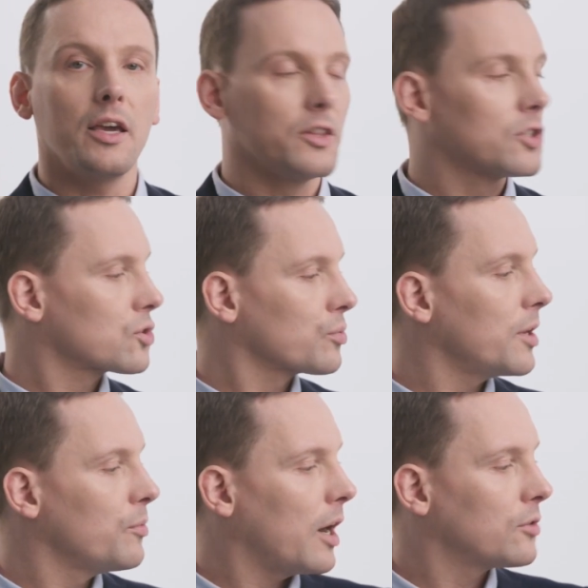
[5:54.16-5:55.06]
In the
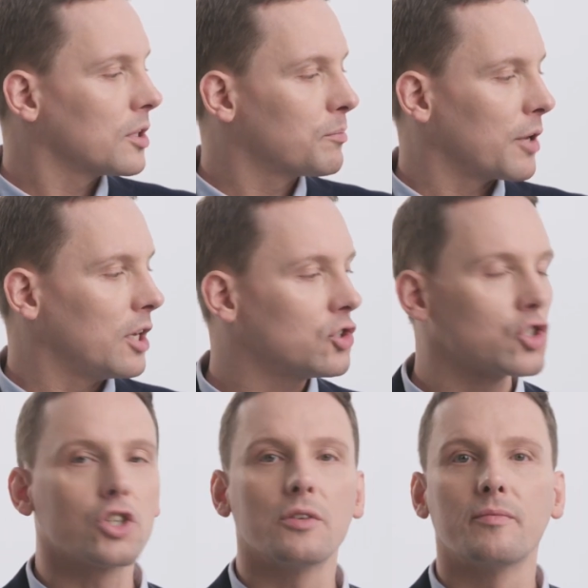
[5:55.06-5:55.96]
stream routing
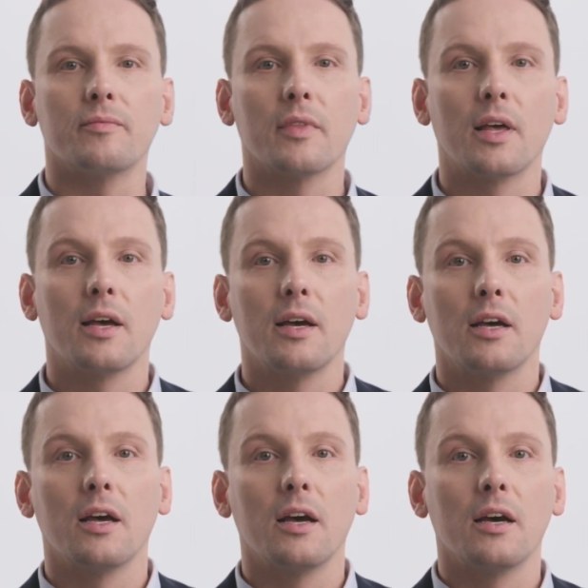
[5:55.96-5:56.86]
page,
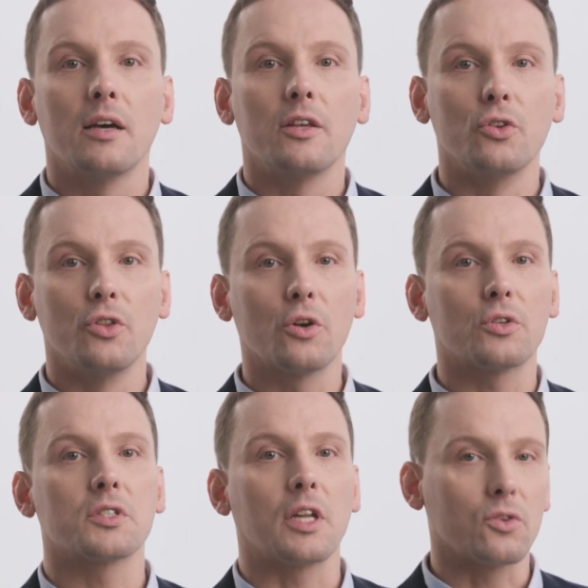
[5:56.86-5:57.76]
you
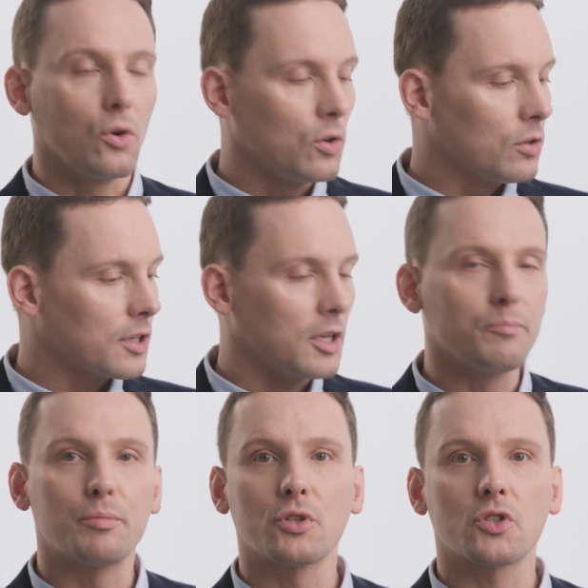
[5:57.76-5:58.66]
notice that all the
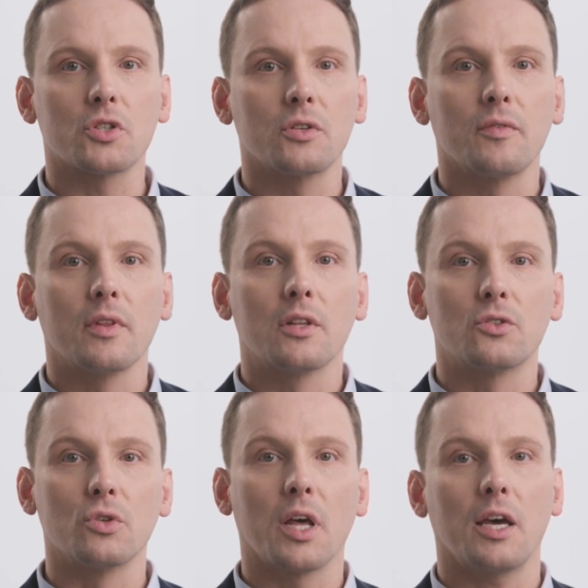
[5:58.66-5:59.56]
inputs
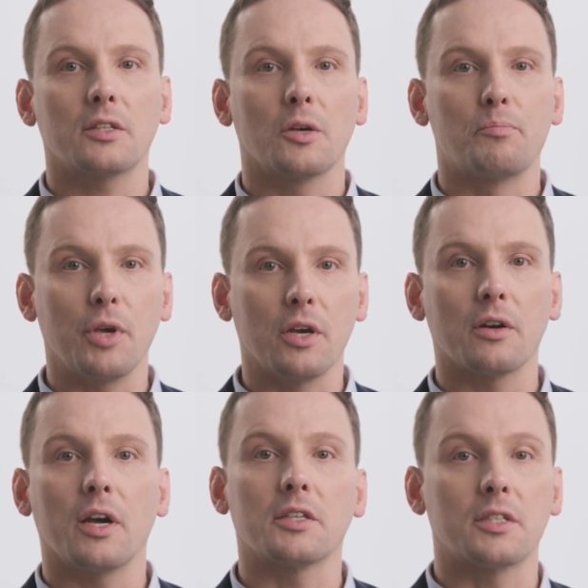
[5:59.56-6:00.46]
to the head
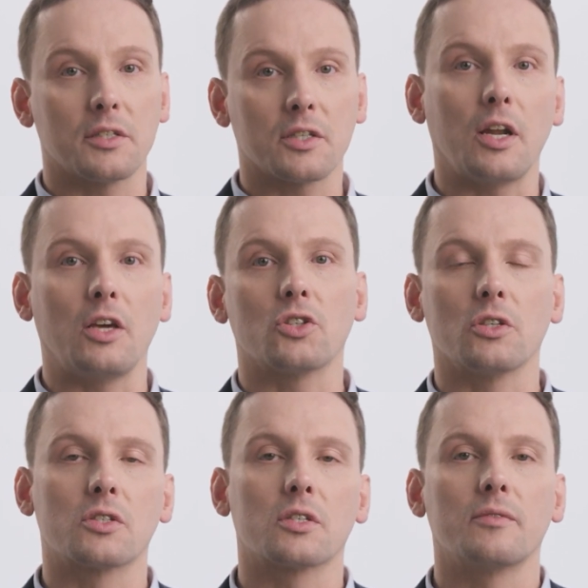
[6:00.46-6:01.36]
appear as
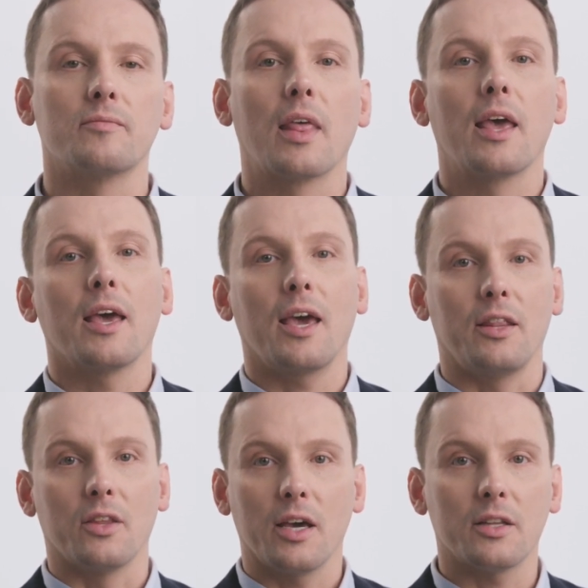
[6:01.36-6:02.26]
destinations
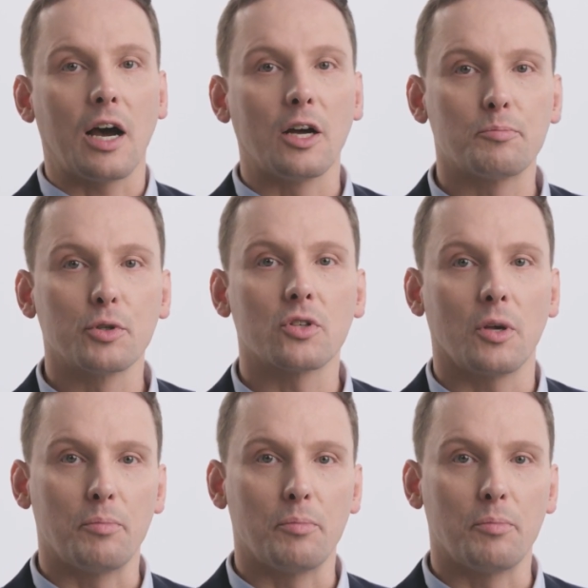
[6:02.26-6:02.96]
and the head output